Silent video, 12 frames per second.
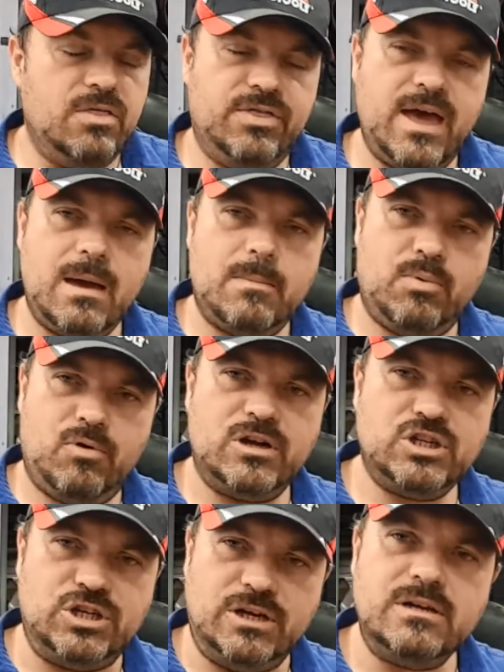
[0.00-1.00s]
That
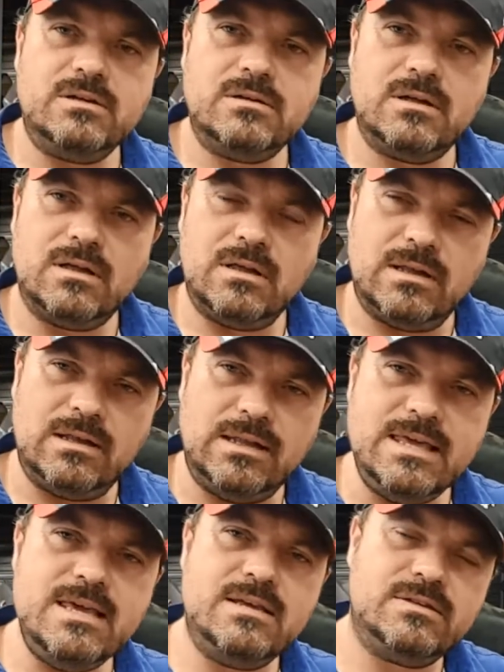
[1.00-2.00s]
pressure
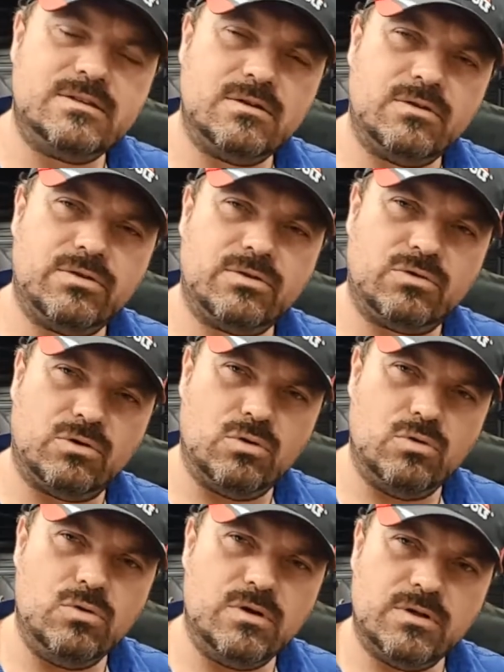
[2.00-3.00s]
leaks
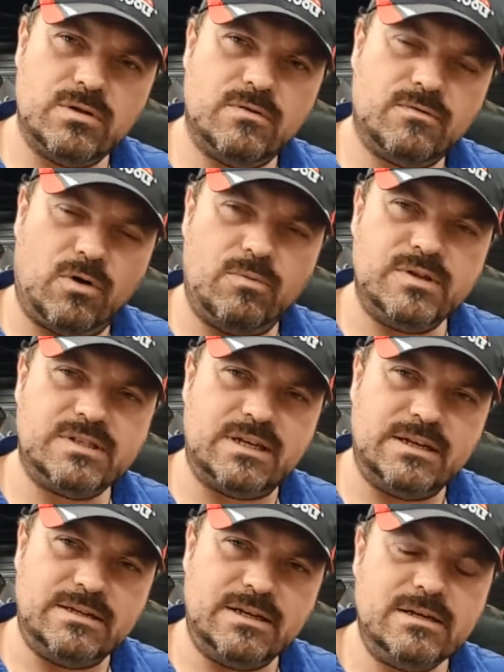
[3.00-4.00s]
through from the
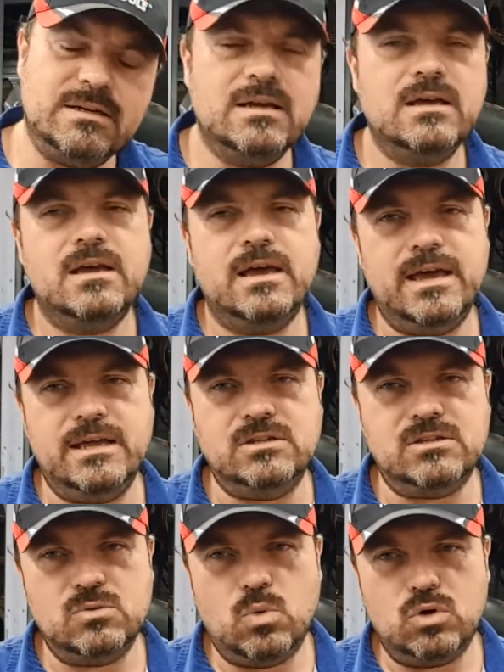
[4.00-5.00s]
cylinder
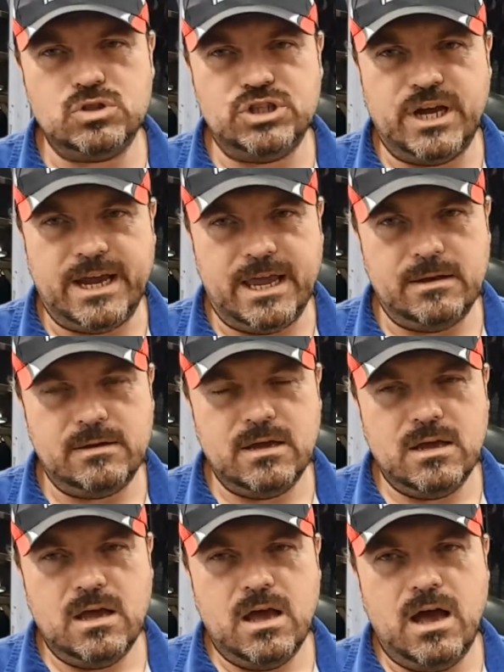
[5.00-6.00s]
into the water jacket,
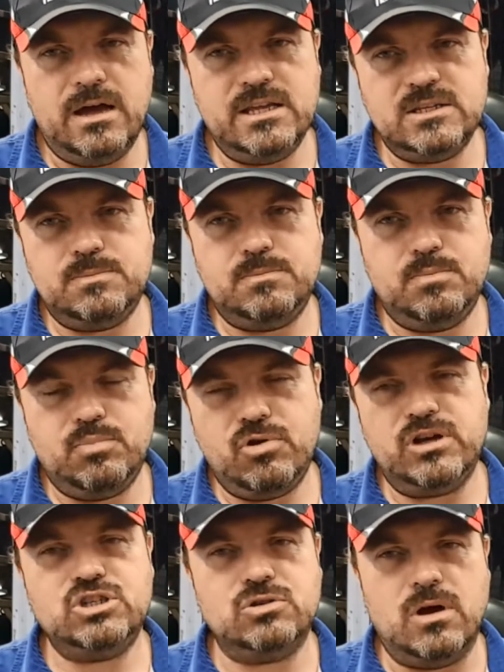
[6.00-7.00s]
and it's
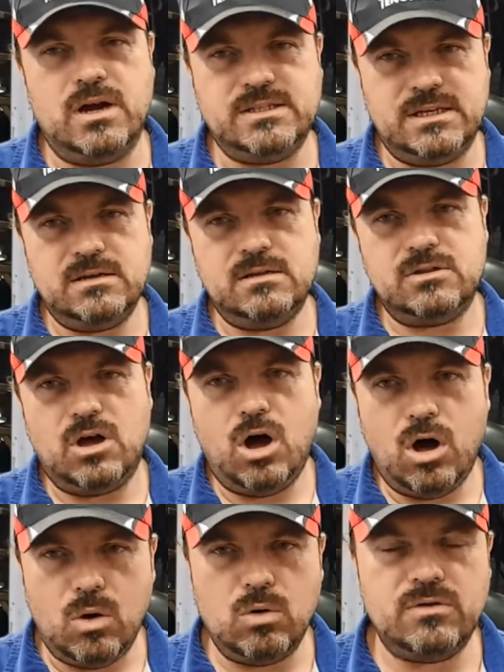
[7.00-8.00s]
pressurizing the
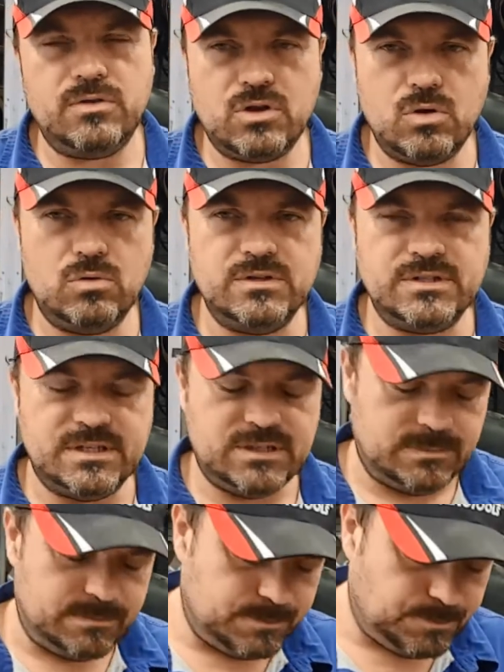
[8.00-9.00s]
whole of the coolant system.